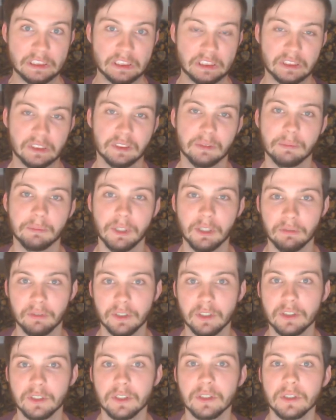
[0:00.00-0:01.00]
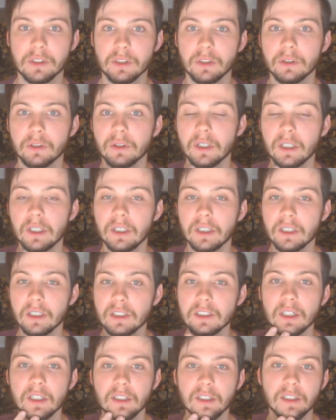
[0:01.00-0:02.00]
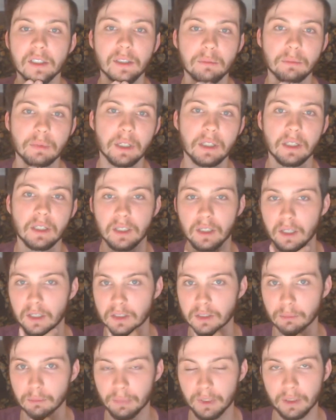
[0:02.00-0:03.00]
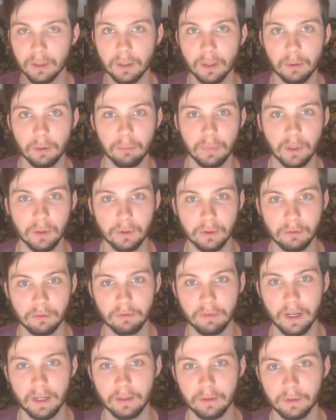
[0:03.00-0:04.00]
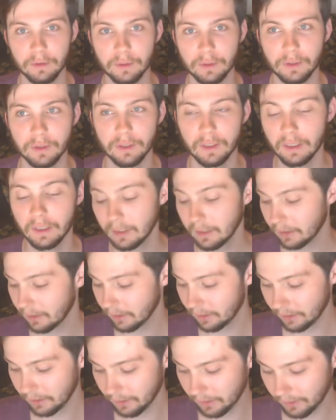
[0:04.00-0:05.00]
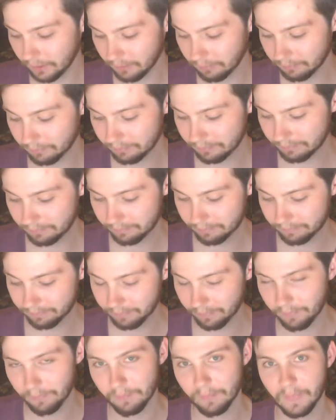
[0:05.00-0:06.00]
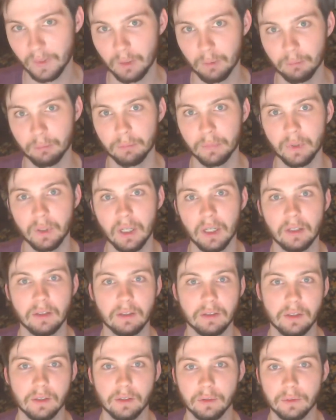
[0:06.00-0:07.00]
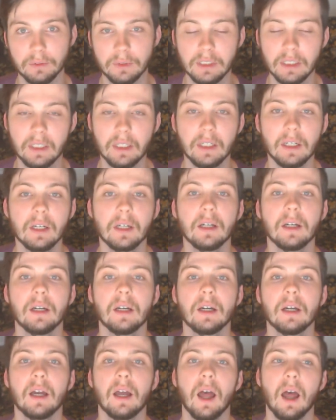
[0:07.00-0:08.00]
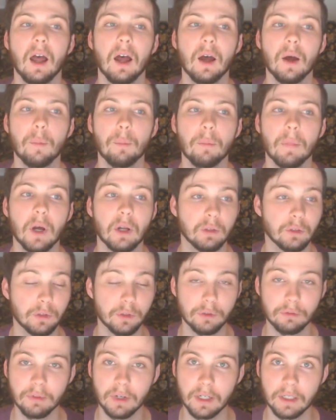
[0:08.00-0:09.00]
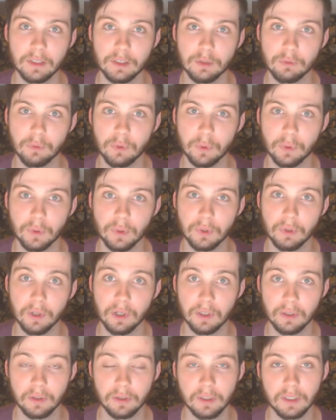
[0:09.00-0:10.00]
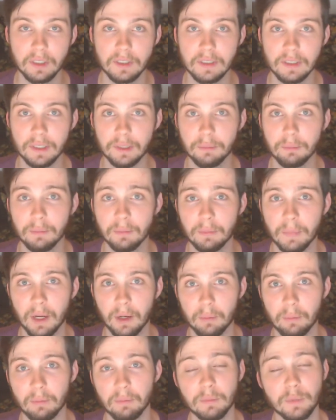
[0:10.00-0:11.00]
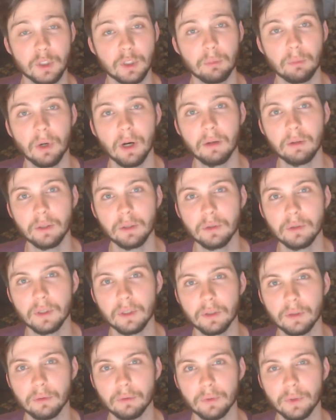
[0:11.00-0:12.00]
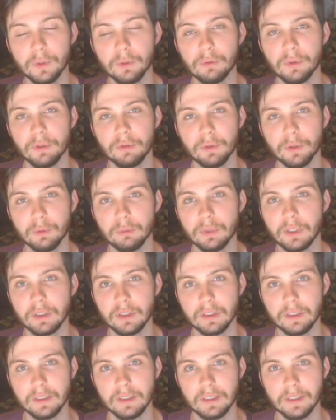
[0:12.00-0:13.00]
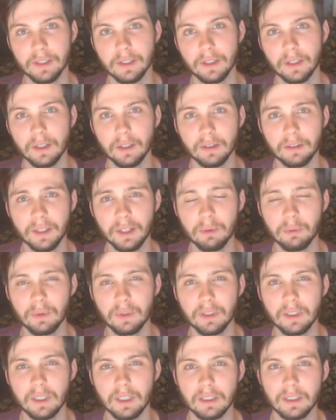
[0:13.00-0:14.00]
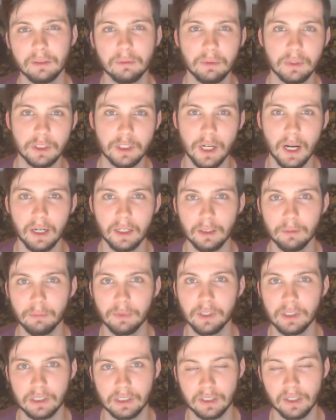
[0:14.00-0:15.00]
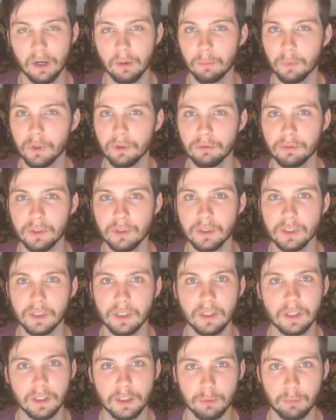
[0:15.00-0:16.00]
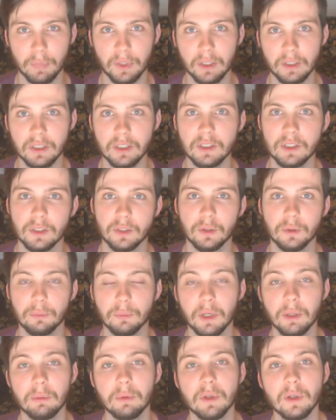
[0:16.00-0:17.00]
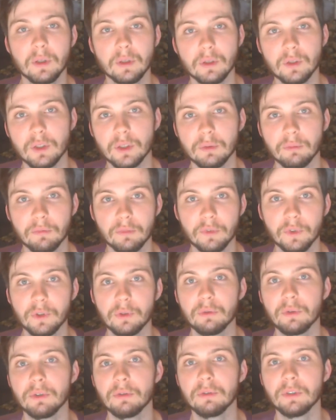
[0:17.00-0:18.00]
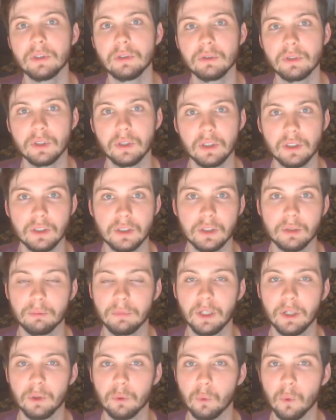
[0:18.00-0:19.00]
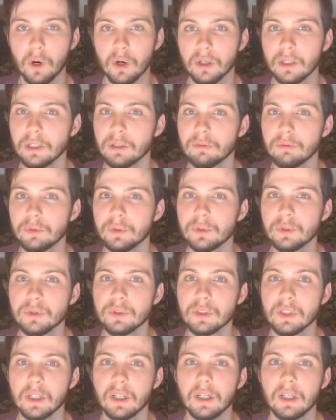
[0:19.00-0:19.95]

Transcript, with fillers: some definition so it's not like I'm some big bloated fat lord um, but yeah so um, I'll do advice for other things and I should probably do another food review because uh, that one that I did with Jack in the Box got more views than I expected so maybe I'll do some food reviews on some like wonky foods